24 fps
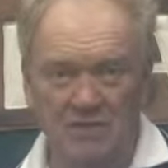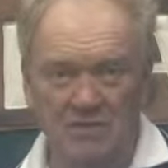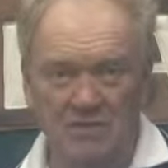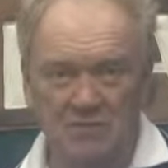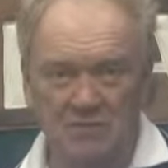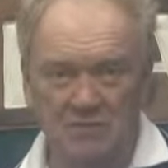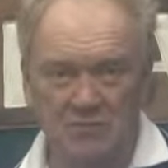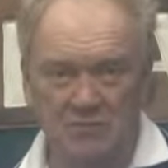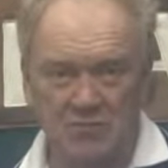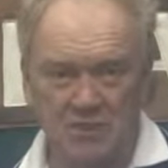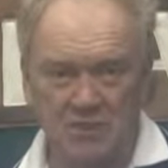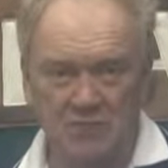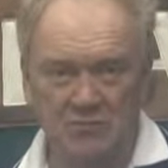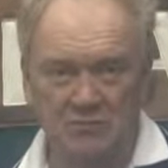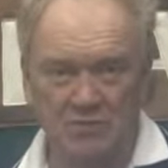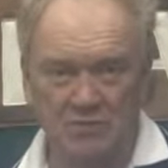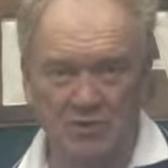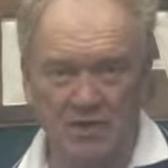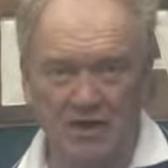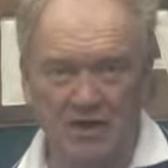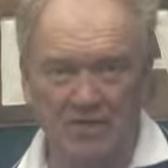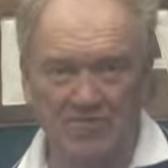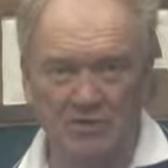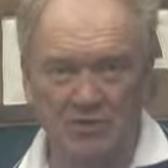the
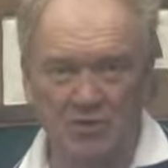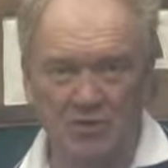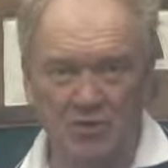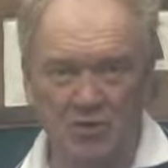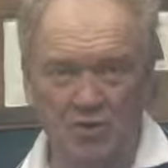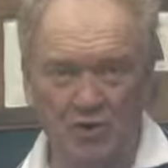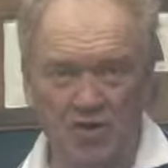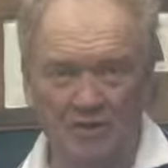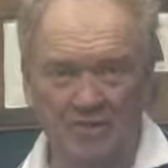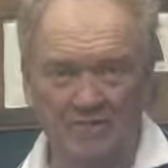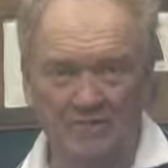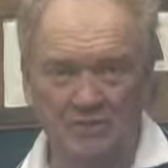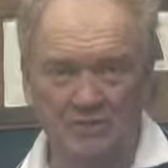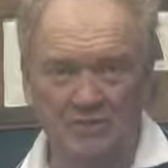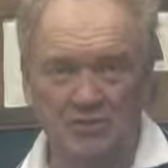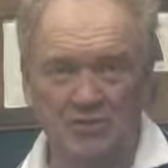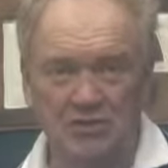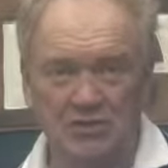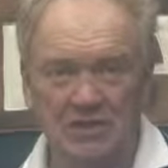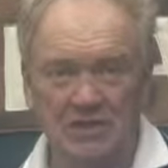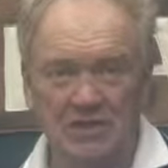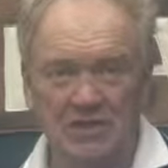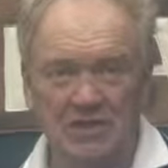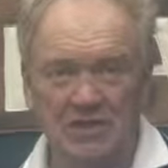Central Avenue
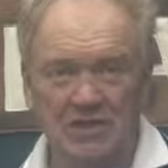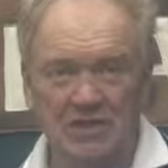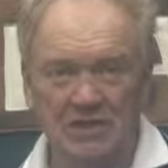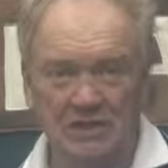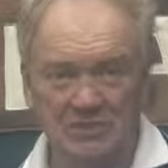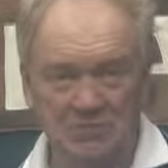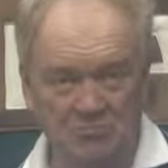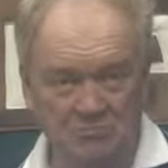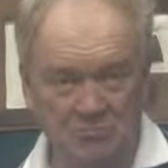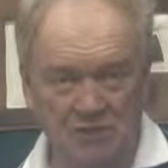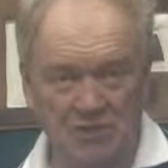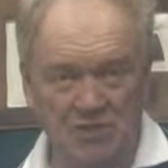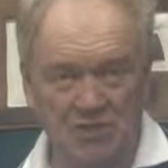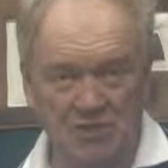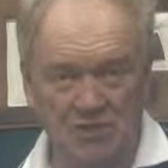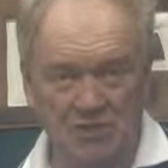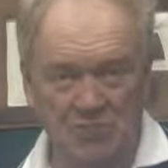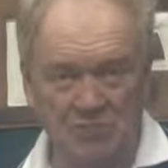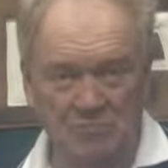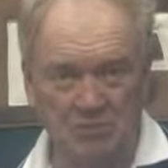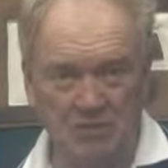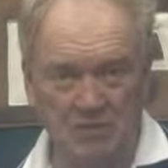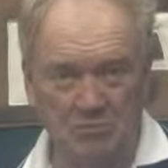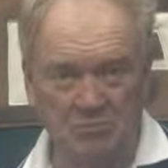office has
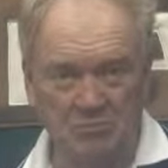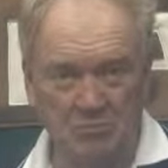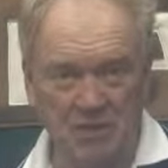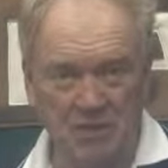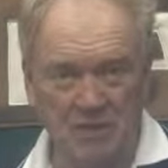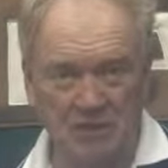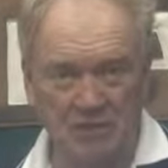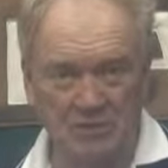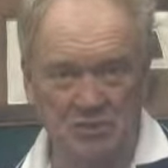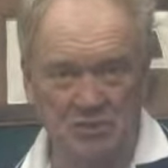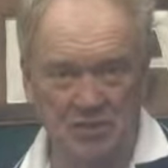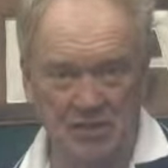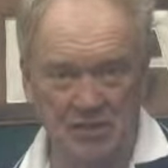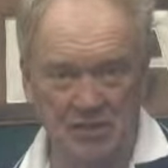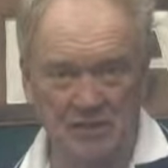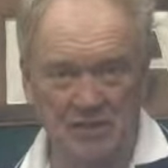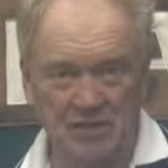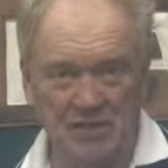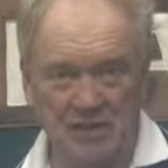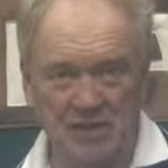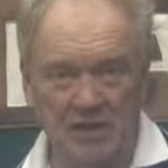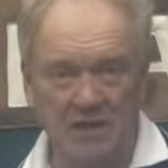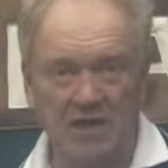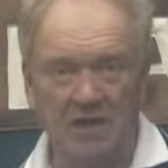merely been
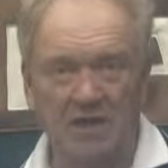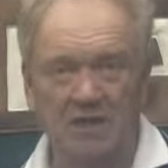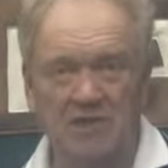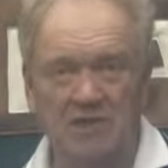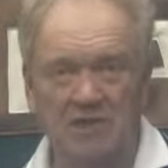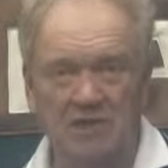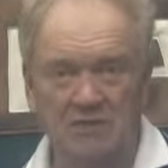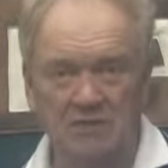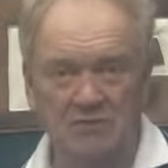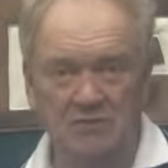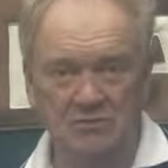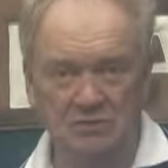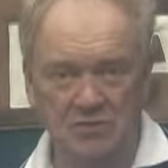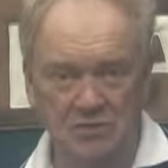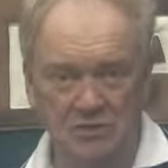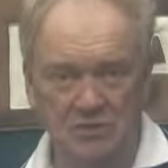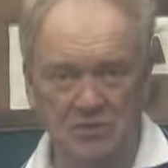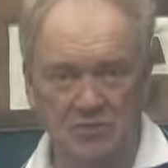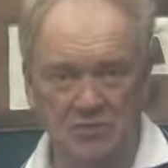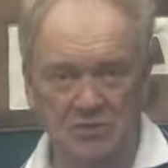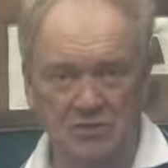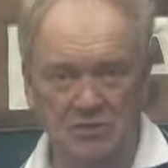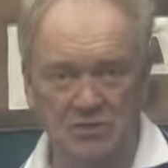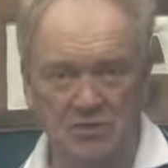maintaining
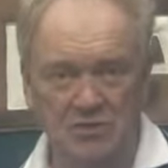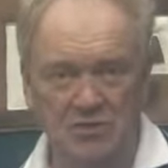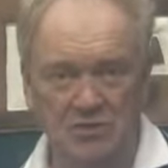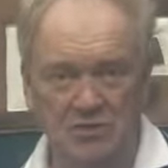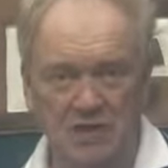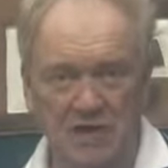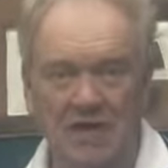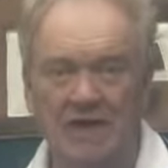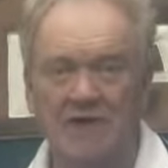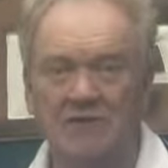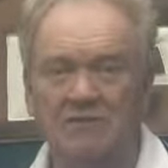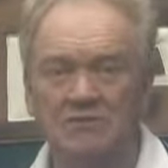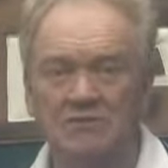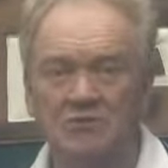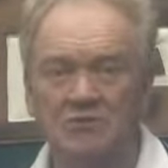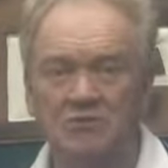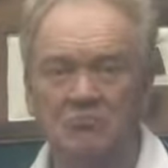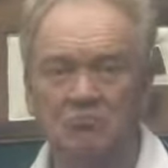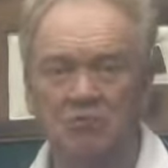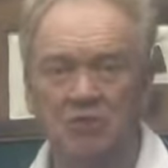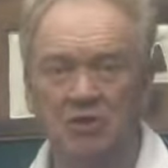existing accounts,